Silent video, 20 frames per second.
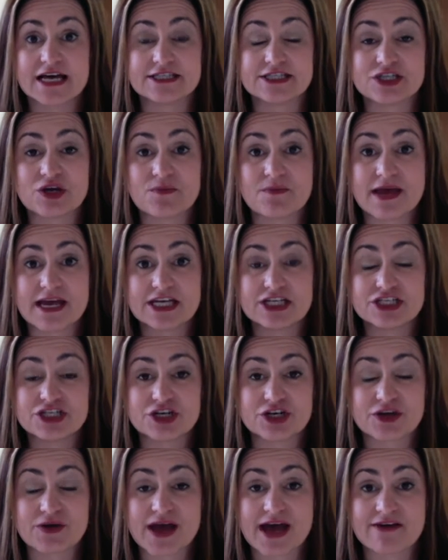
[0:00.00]
So make
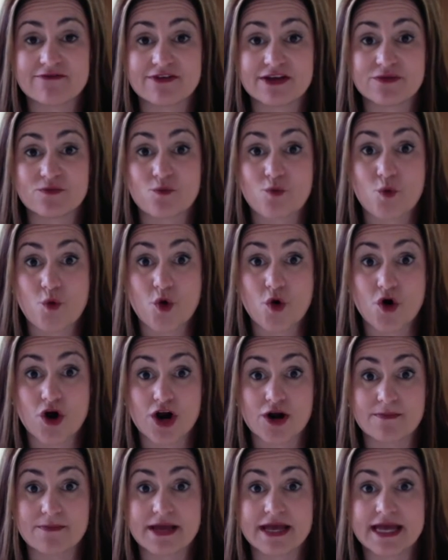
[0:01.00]
sure you have it
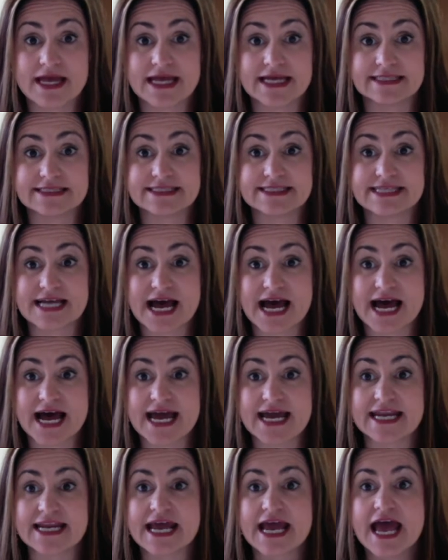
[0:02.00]
warm
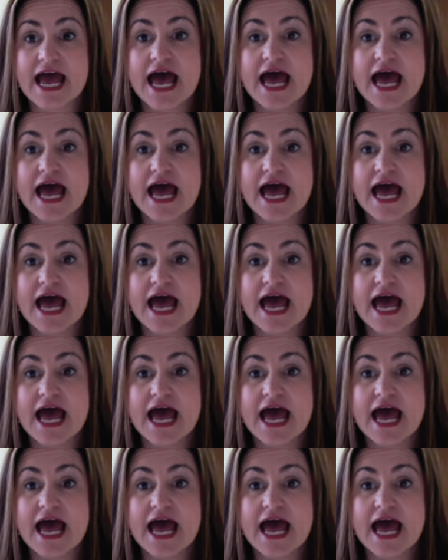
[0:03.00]
inside.